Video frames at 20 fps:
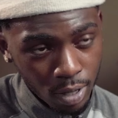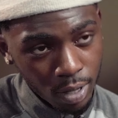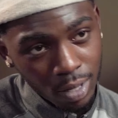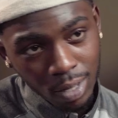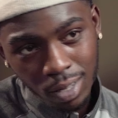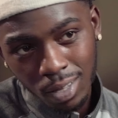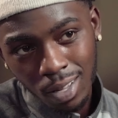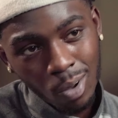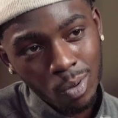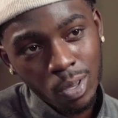
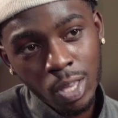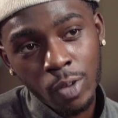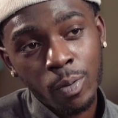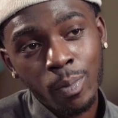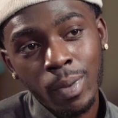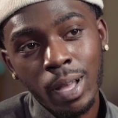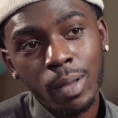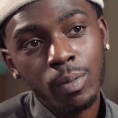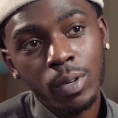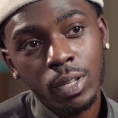Yeah. Don't give
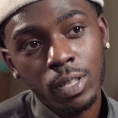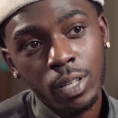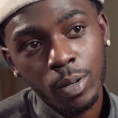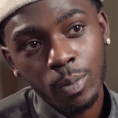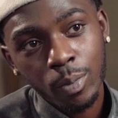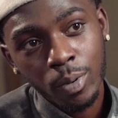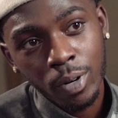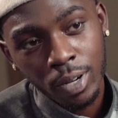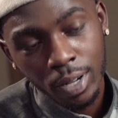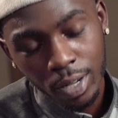him my beat
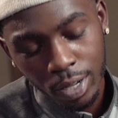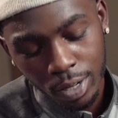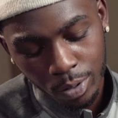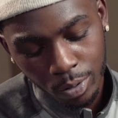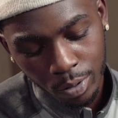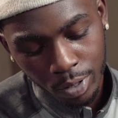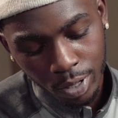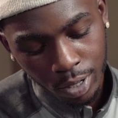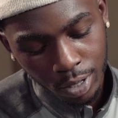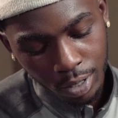though, bro. I ain't
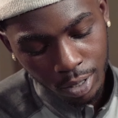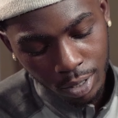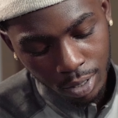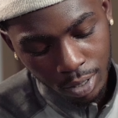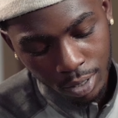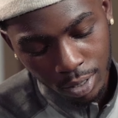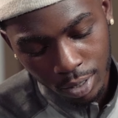on that.